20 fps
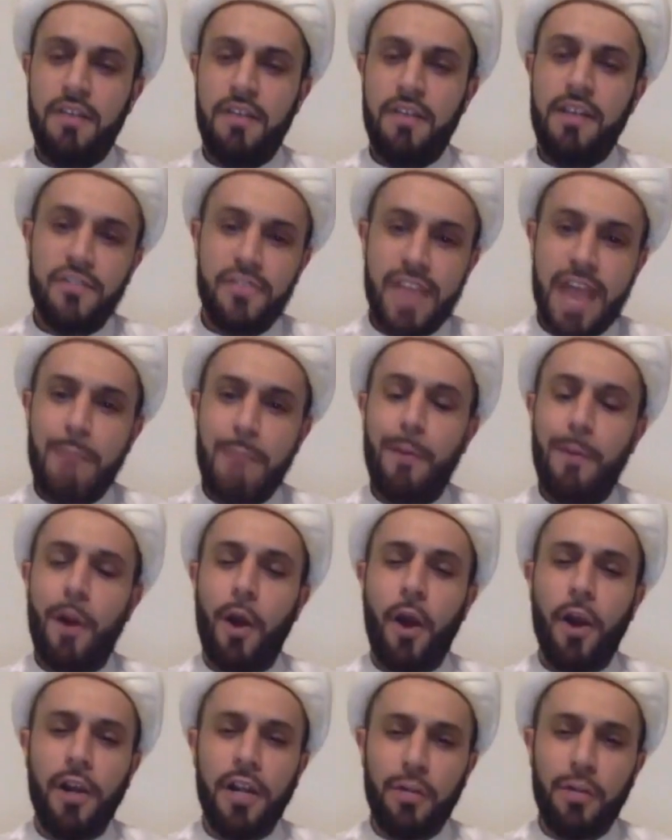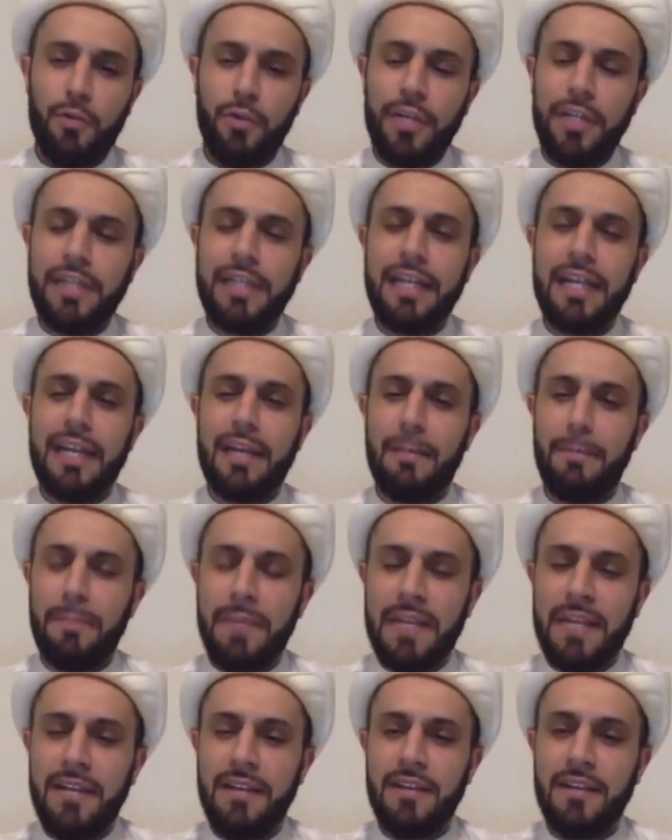Is that party really going to
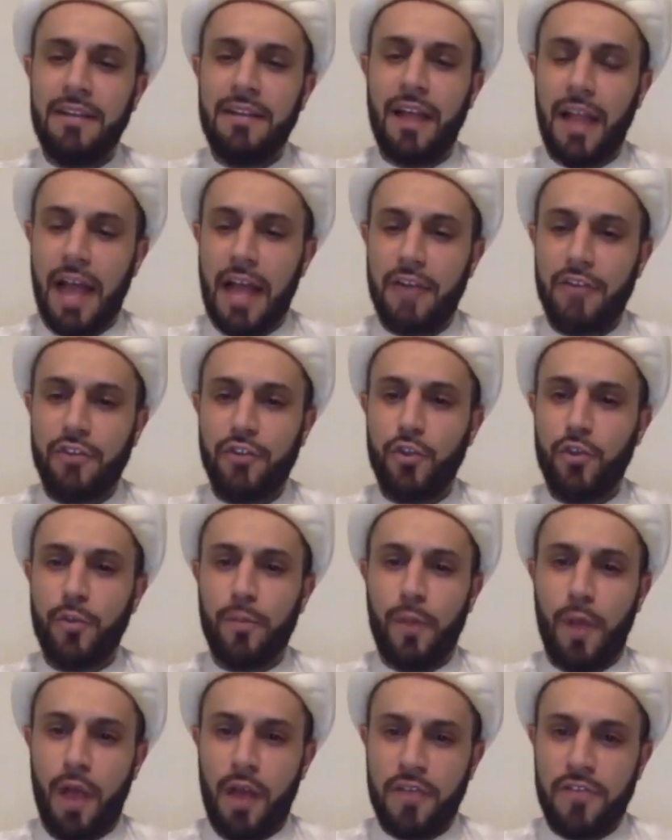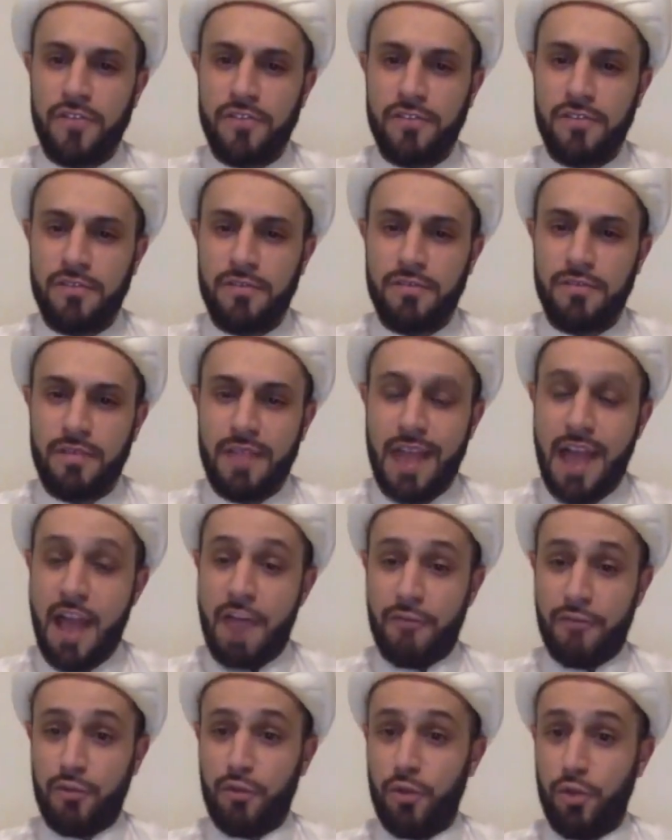mean a lot to your boss
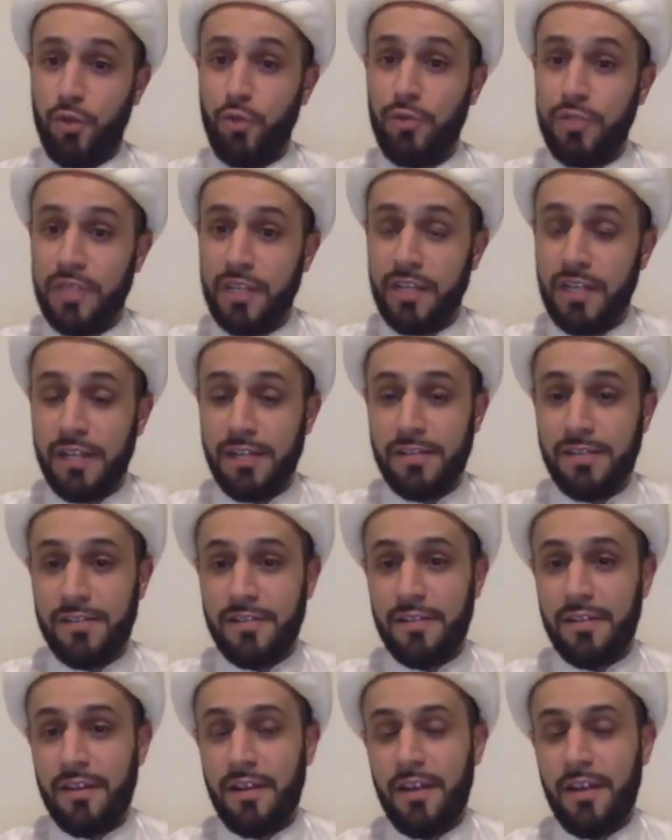after you didn't